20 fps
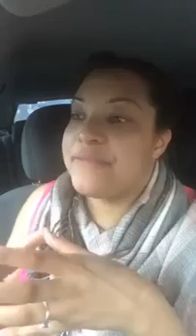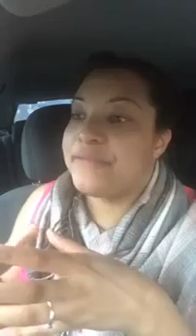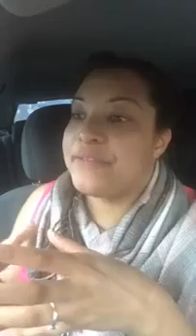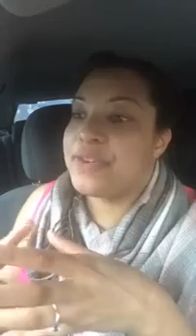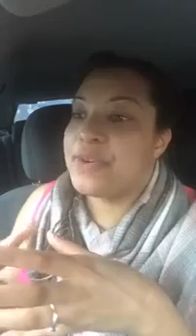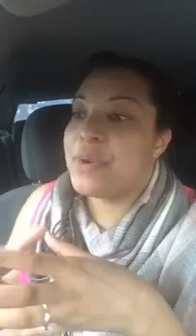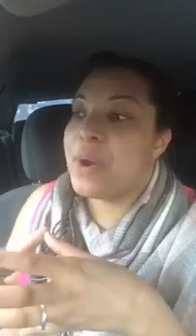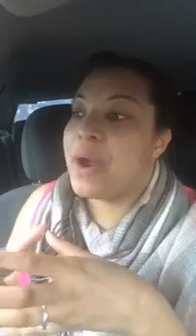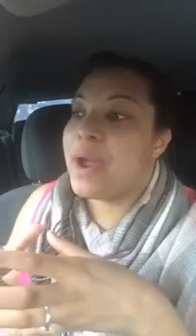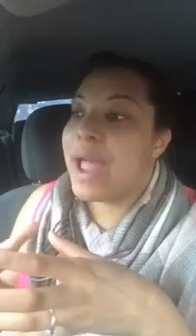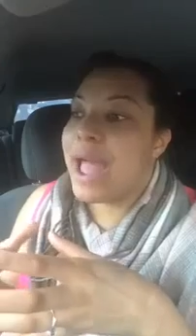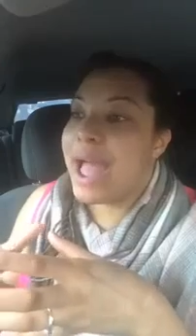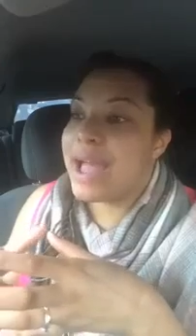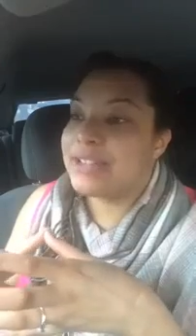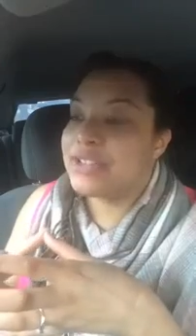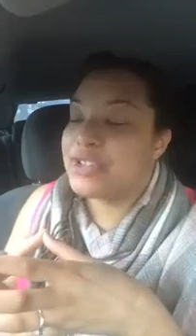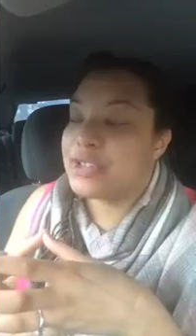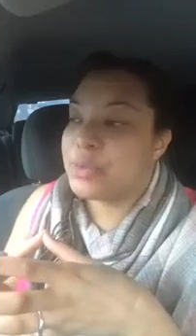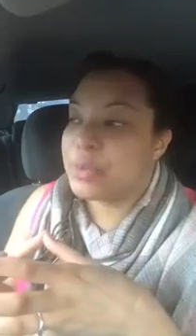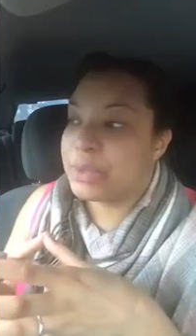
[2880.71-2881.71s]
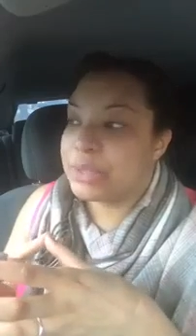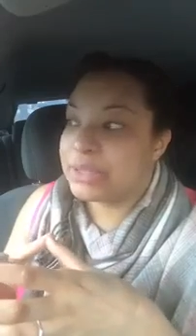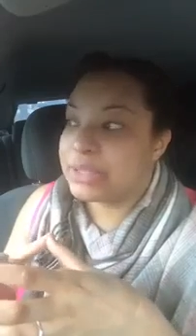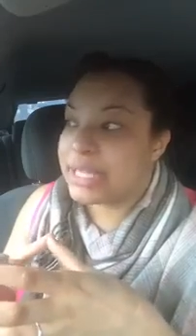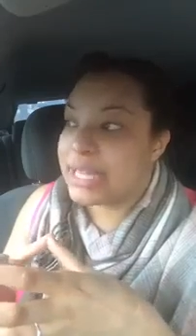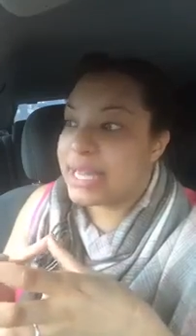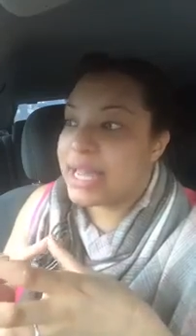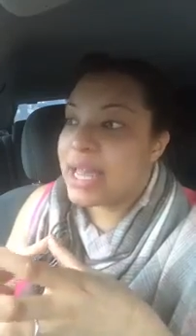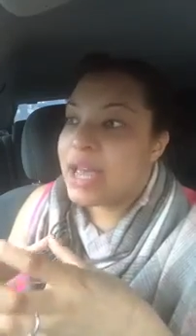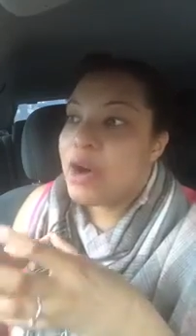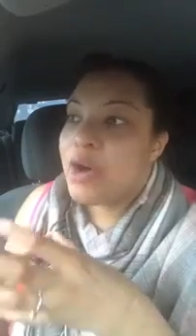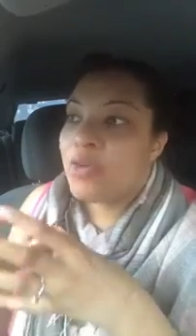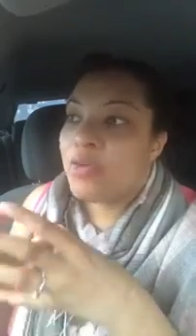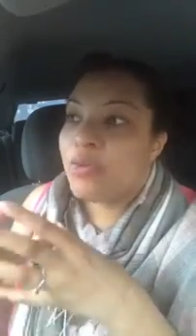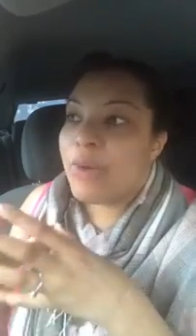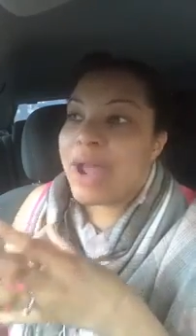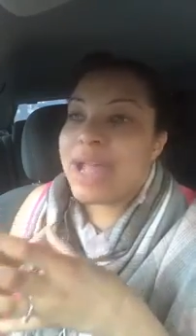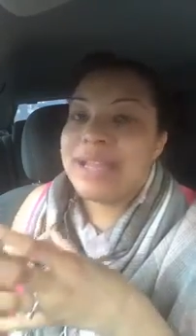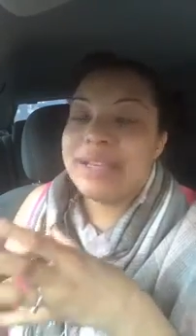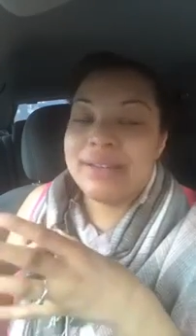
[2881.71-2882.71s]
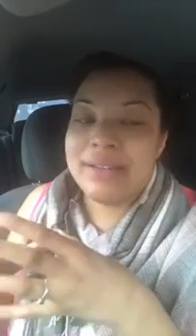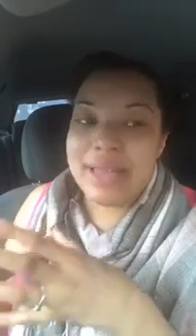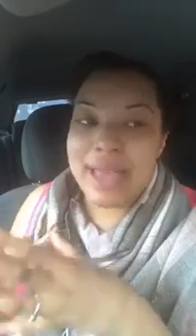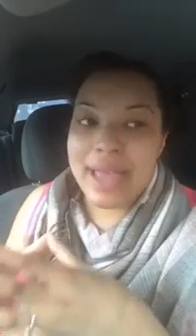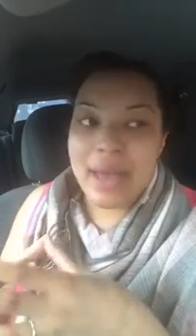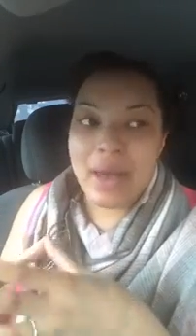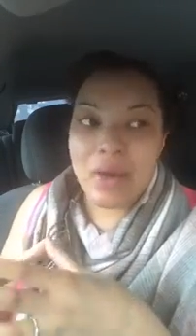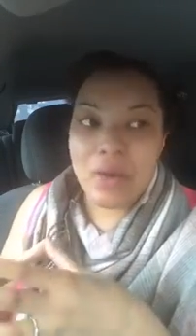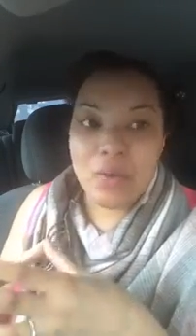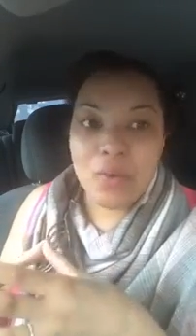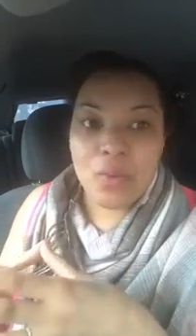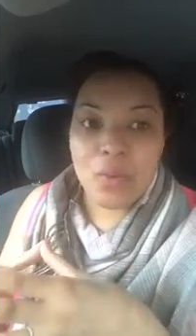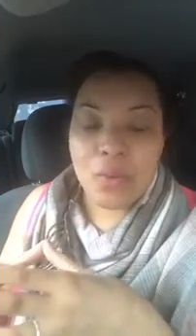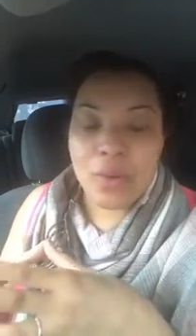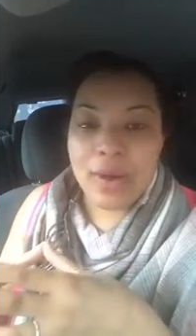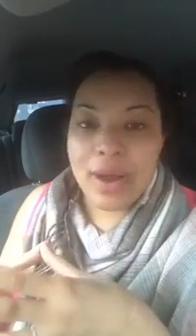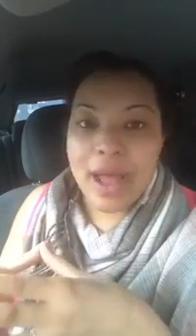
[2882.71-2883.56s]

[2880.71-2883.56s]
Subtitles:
you are actually right now where